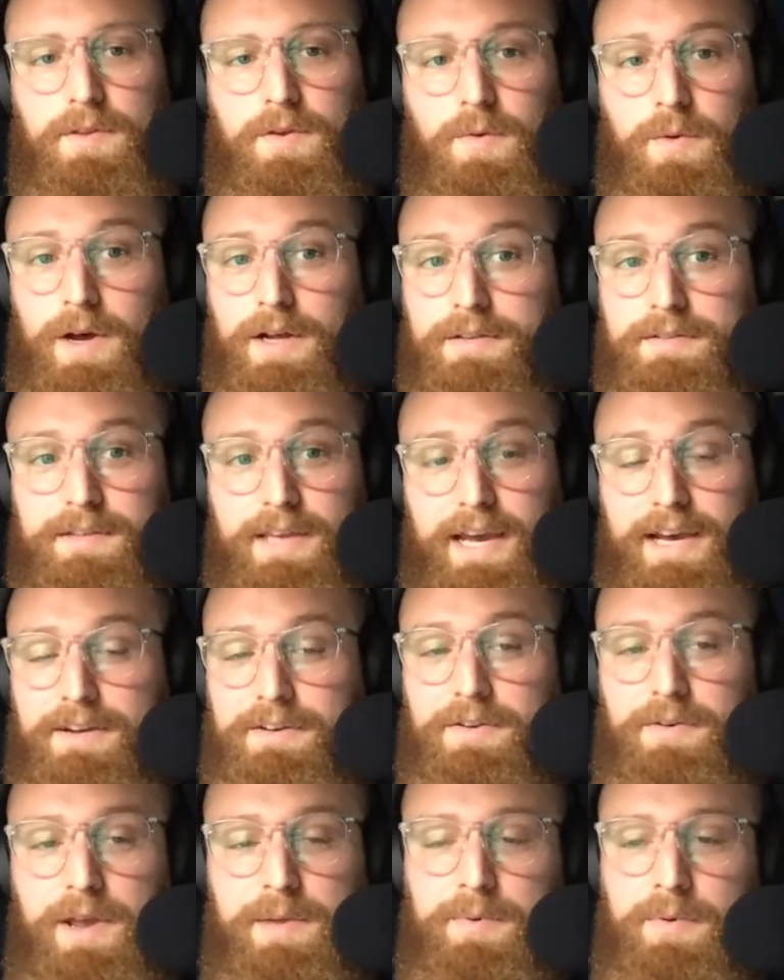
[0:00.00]
Well, yeah,
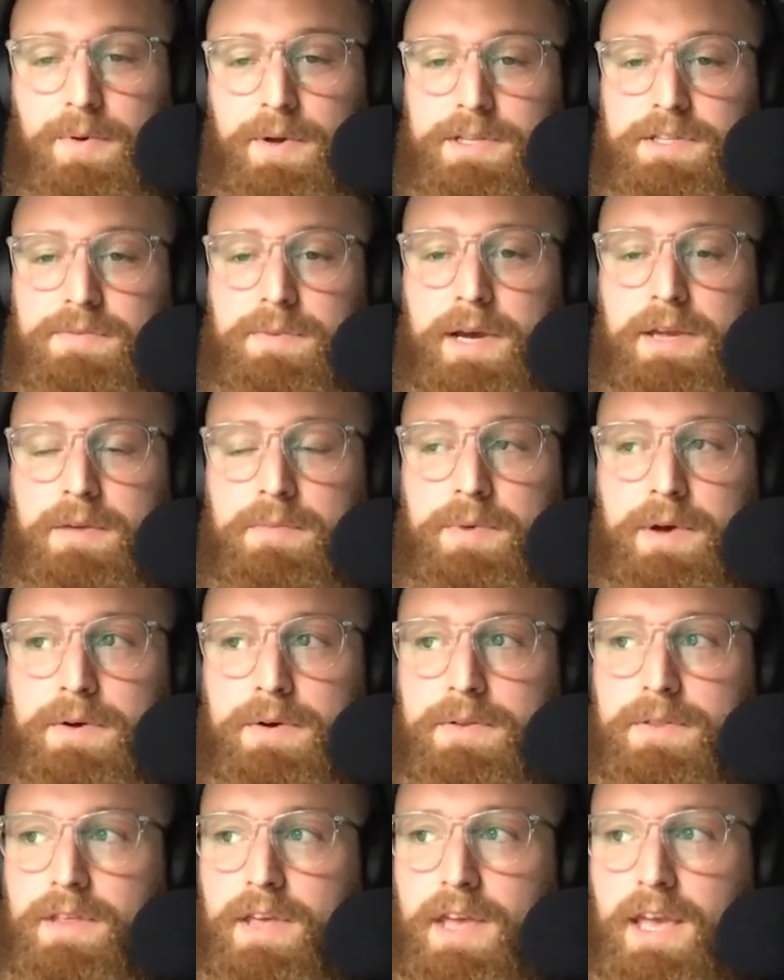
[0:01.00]
great points by you both.